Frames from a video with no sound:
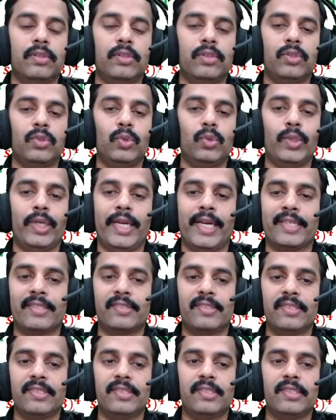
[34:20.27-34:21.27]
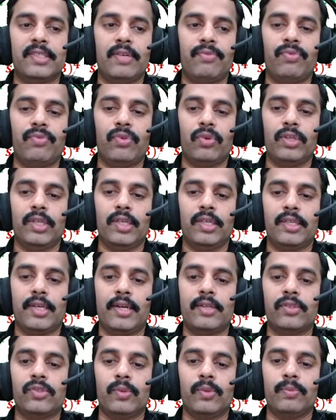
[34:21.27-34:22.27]
to exist a Fourier
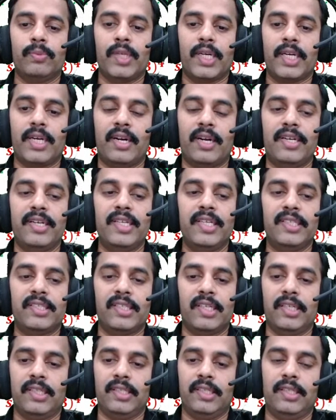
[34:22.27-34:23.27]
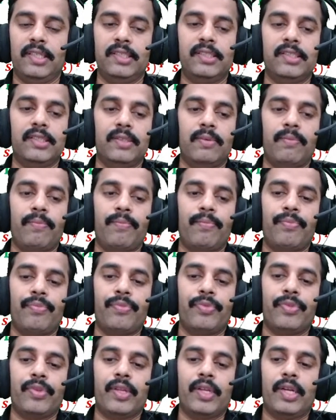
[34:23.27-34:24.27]
transform, the condition is
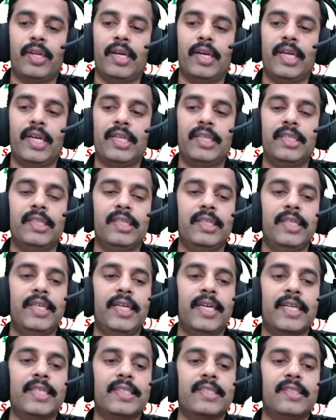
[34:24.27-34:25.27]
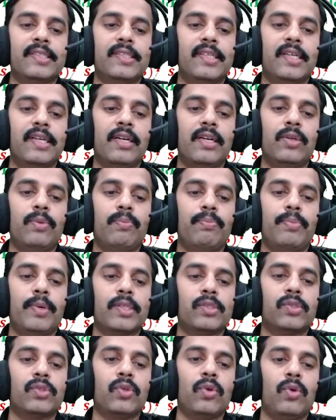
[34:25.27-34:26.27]
at x is equal to
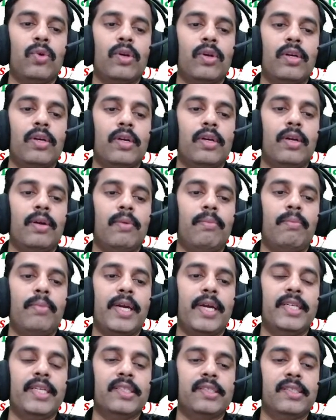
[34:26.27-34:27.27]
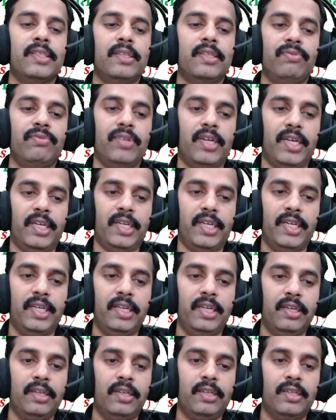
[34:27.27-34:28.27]
plus or minus
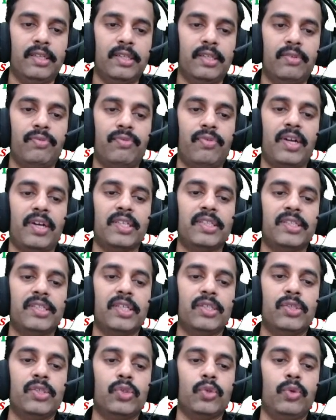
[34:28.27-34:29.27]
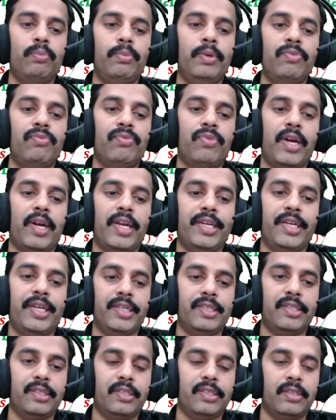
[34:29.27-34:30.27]
infinity, the function should be
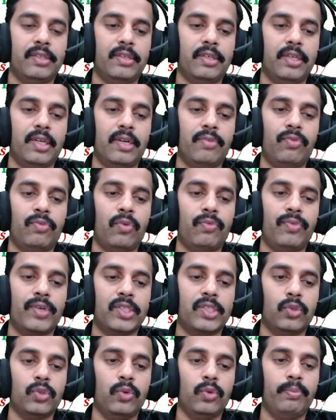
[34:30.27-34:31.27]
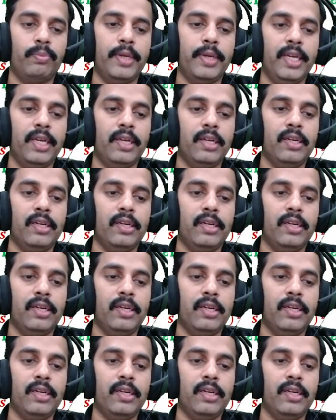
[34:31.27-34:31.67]
finite. F of x should be